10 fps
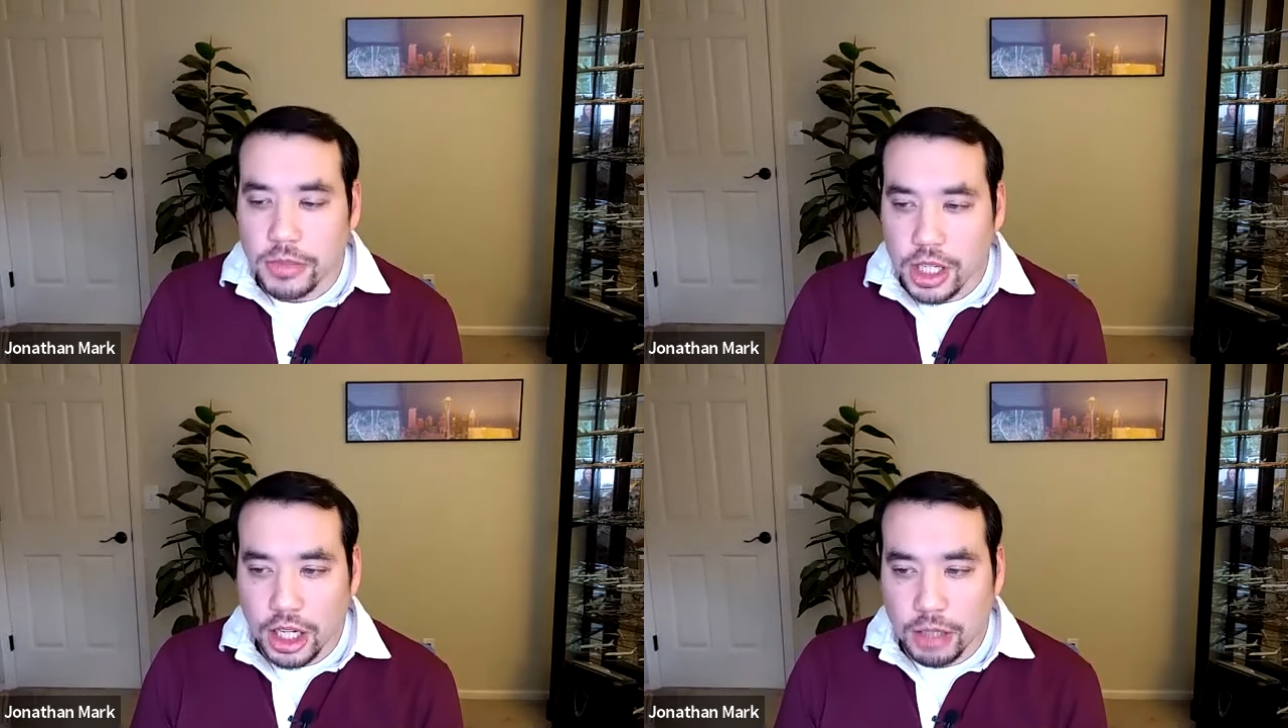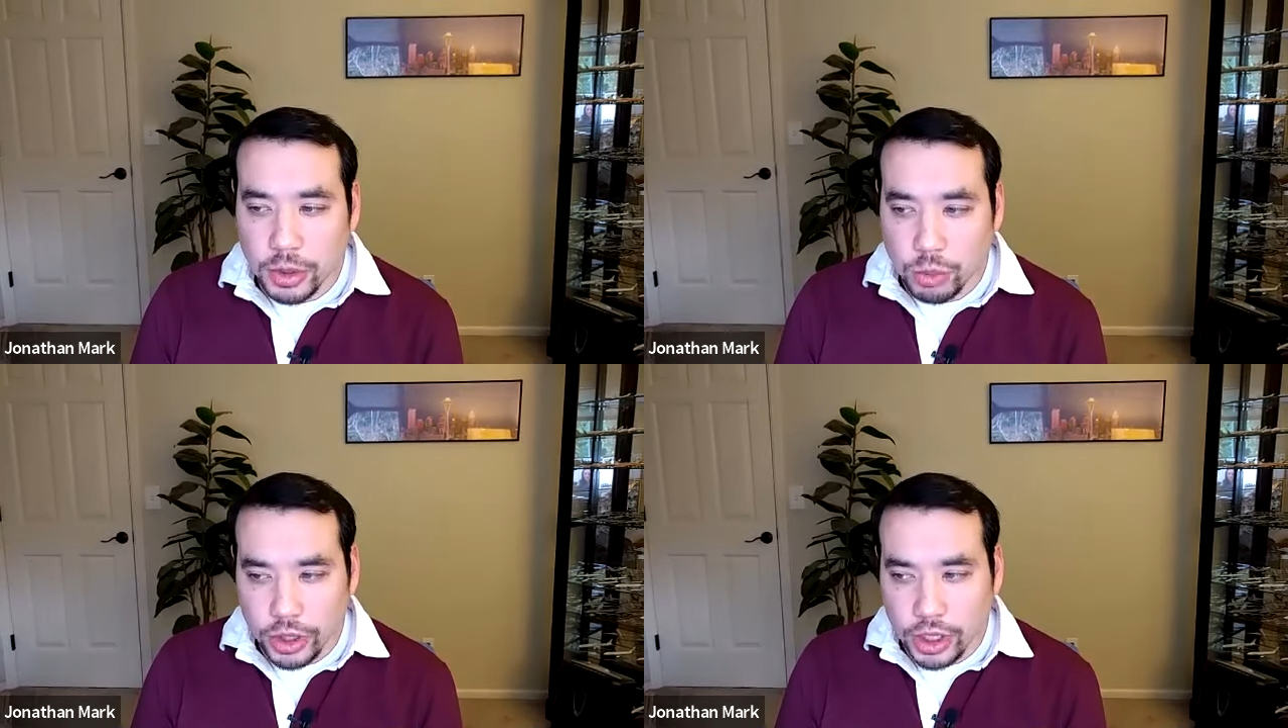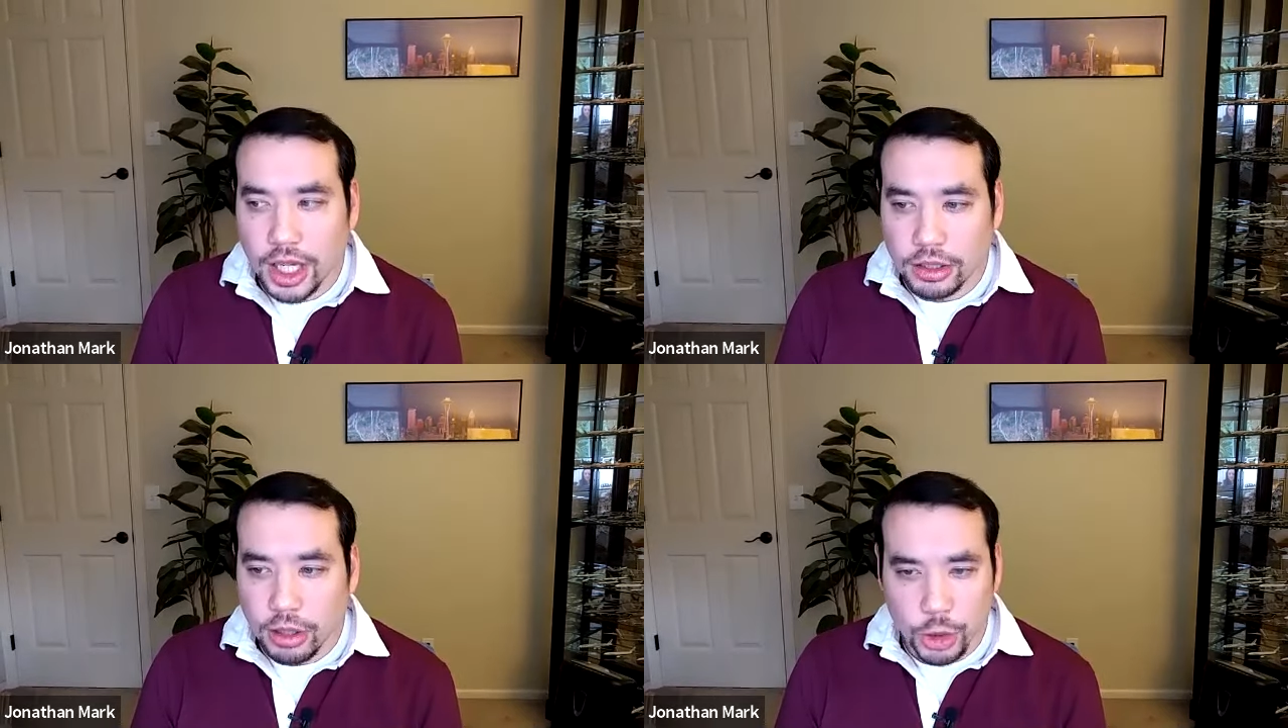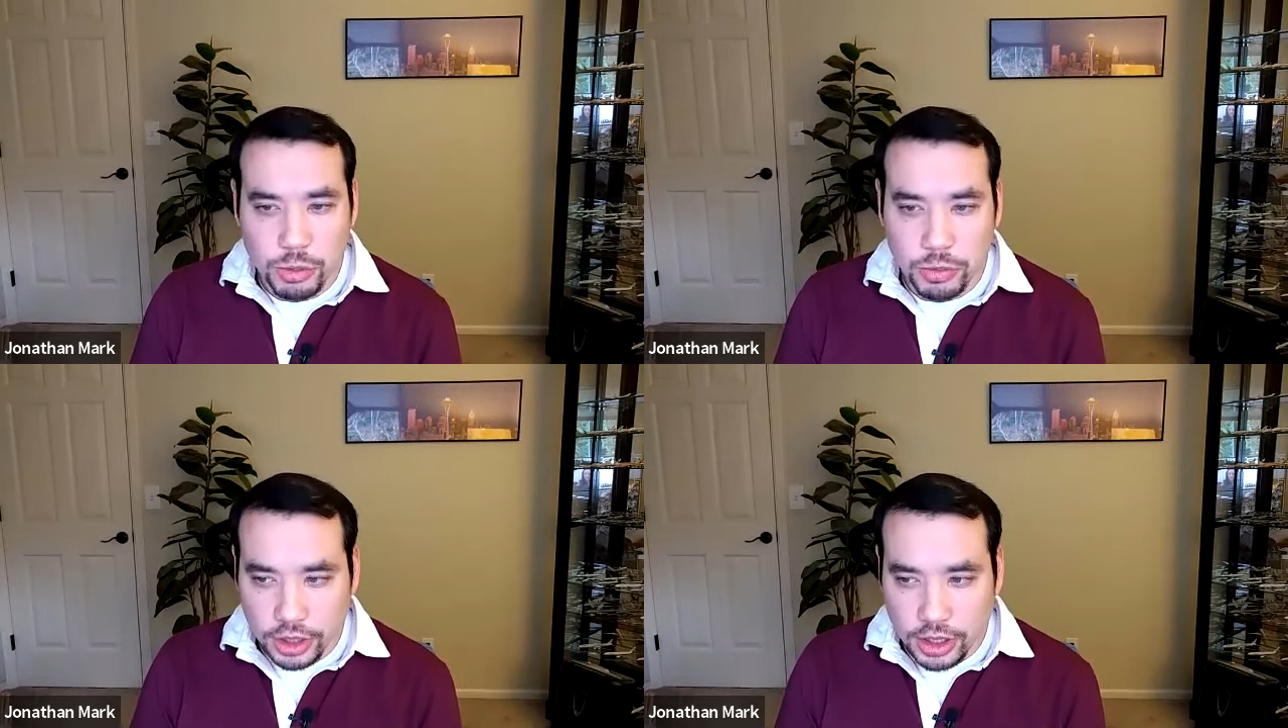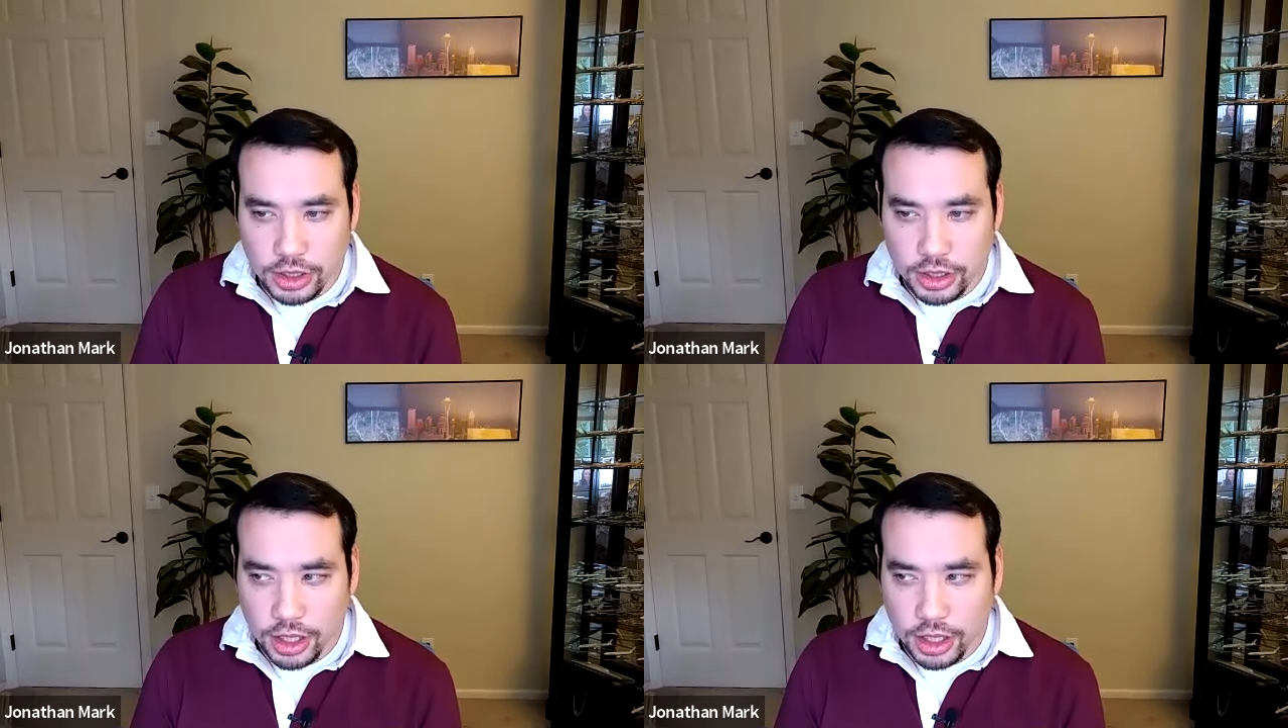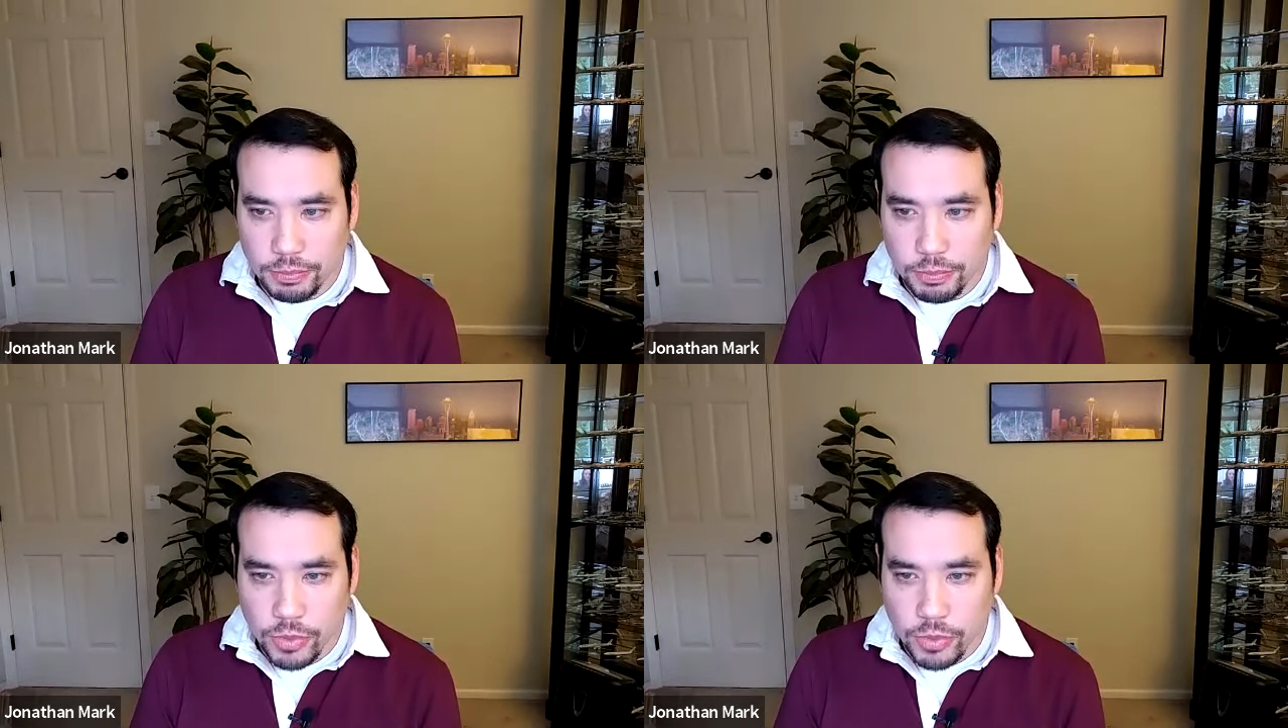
And we got ultimately, a